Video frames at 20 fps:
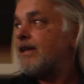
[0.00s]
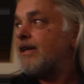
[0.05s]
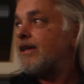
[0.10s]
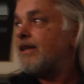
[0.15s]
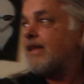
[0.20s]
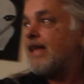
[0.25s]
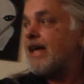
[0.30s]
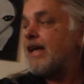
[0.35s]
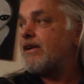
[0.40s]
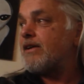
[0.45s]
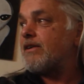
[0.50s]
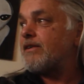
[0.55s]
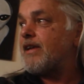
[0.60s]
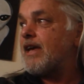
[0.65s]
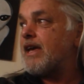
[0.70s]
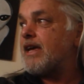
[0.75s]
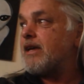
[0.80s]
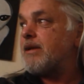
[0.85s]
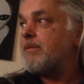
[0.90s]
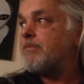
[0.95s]
that are
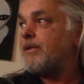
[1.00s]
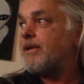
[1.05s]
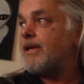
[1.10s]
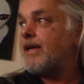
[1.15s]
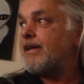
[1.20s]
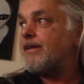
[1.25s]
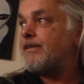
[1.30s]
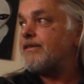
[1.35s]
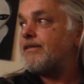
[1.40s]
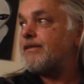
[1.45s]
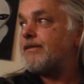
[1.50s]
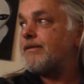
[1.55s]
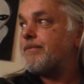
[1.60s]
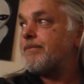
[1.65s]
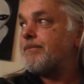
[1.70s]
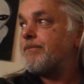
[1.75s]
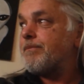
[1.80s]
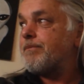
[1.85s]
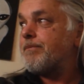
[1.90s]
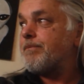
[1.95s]
taking place
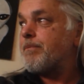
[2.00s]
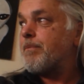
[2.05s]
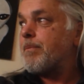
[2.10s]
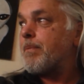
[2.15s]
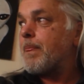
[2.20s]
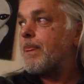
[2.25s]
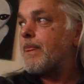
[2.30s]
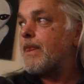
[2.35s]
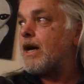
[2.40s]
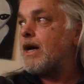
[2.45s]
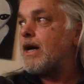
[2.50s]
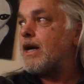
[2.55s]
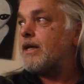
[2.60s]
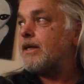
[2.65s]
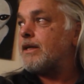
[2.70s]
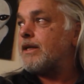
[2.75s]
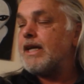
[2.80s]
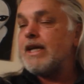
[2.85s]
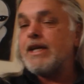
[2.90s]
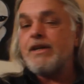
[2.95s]

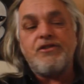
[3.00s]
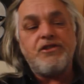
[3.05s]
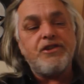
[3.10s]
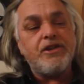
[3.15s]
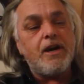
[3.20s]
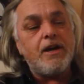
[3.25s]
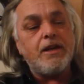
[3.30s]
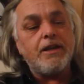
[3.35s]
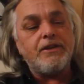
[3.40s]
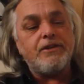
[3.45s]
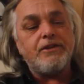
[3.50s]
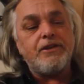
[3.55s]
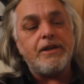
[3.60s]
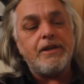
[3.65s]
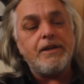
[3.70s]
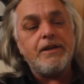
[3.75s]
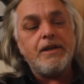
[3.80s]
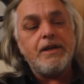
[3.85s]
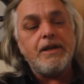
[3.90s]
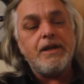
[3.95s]
in geology